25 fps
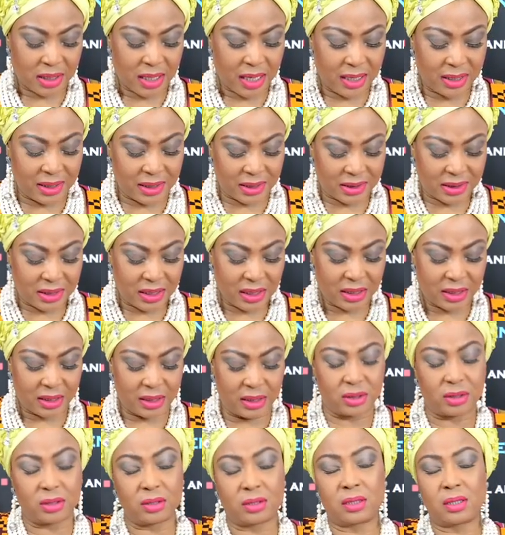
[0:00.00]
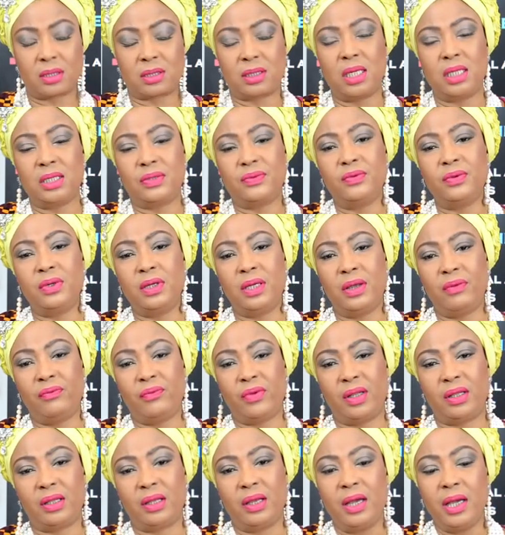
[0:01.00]
and the secret to successful
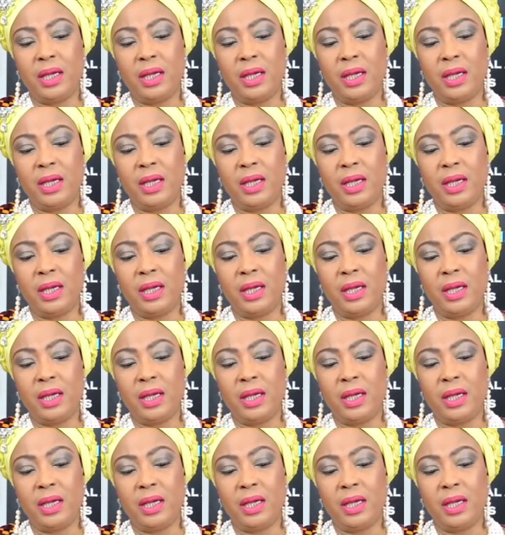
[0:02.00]
living.